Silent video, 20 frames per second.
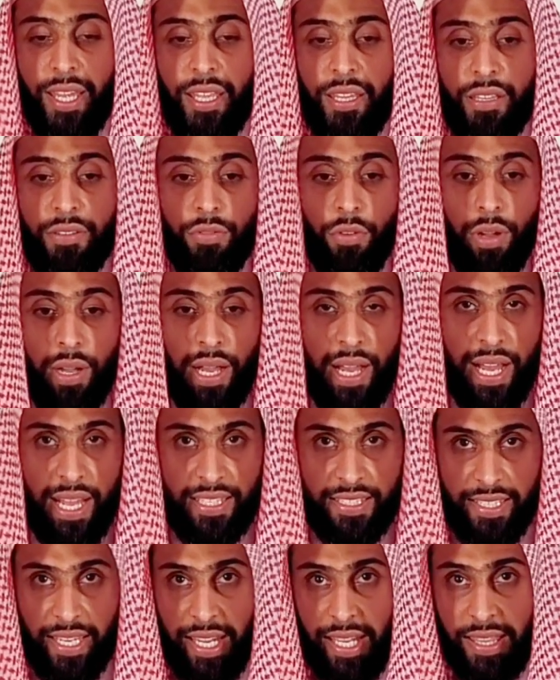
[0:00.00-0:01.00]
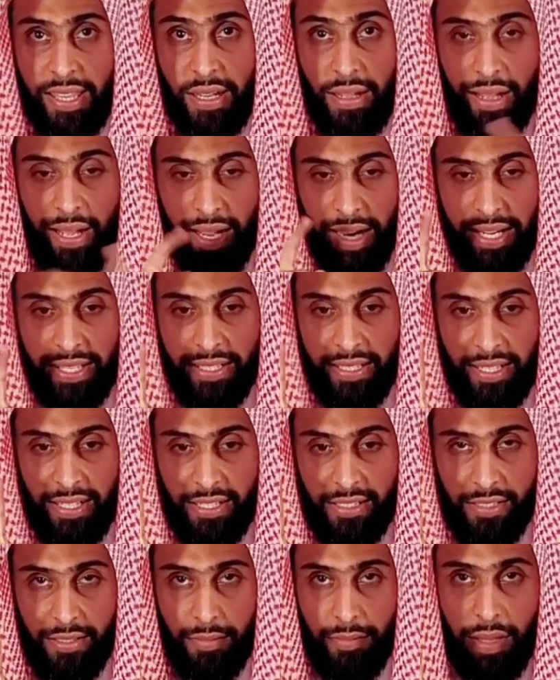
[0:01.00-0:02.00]
the fuqaha say the qaaidah
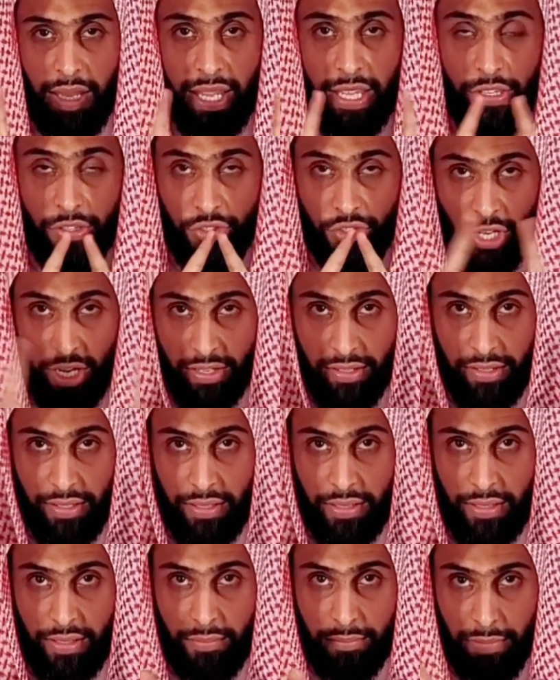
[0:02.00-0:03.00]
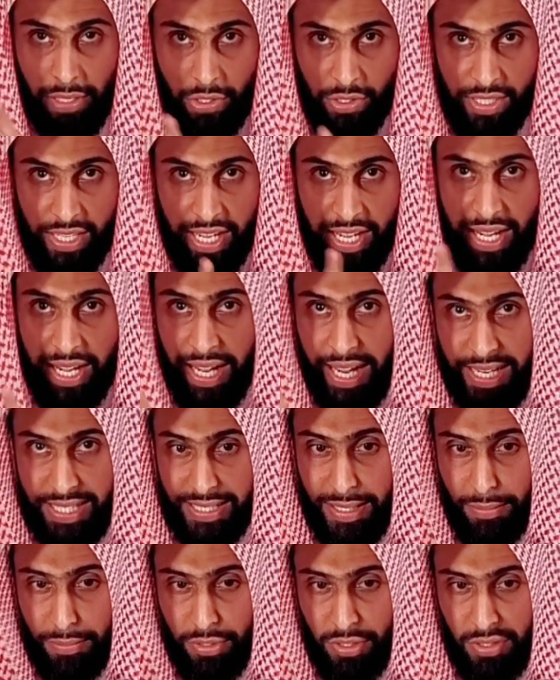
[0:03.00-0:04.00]
is in general, because there are
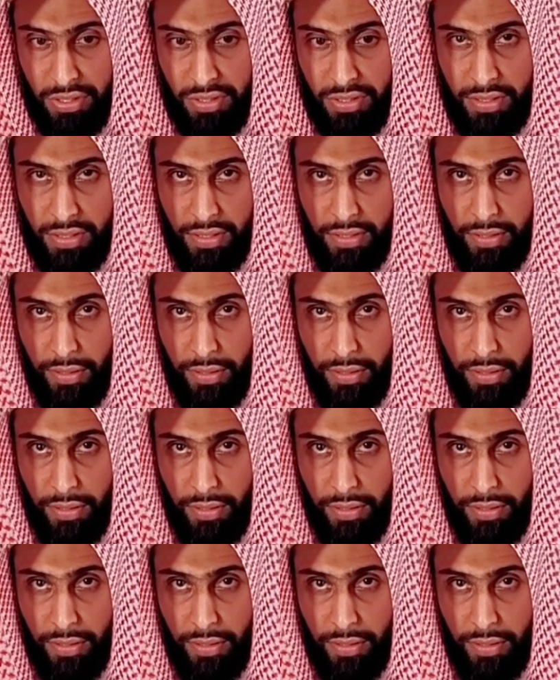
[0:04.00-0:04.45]
exceptions.